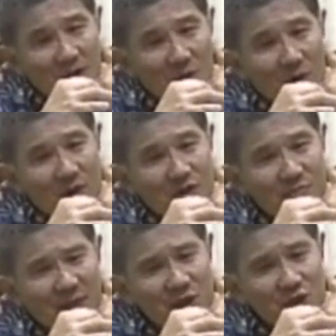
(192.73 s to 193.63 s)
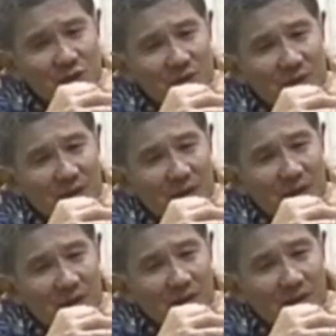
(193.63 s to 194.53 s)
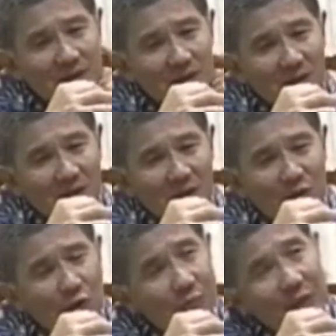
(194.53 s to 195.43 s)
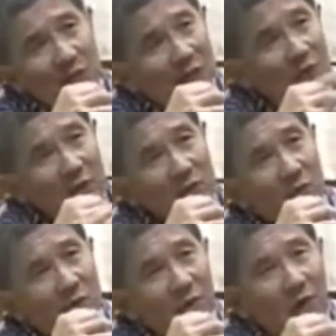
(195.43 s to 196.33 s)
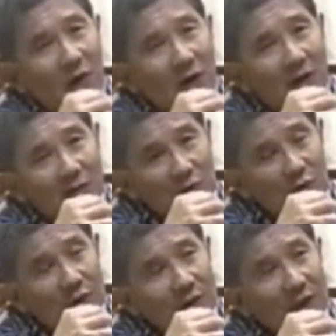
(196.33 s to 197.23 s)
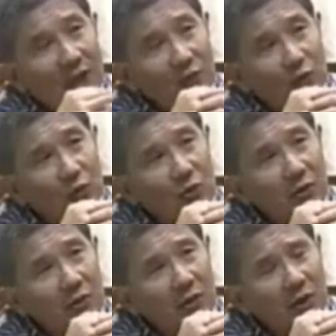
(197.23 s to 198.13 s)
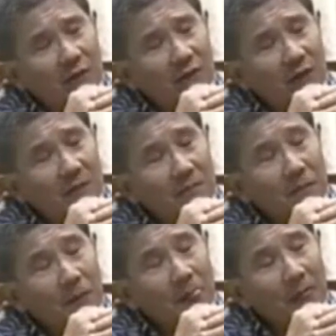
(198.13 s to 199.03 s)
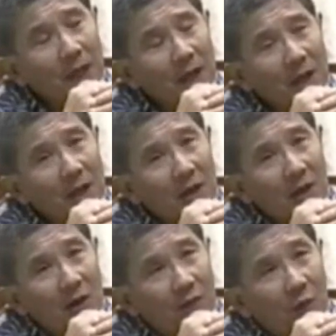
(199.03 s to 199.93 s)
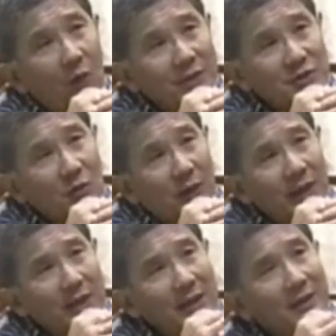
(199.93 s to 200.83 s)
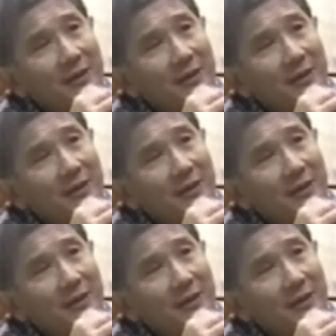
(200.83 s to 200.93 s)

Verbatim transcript: was mentioned uh, uh to me when we were uh, during that tour of um, of West Hawaii.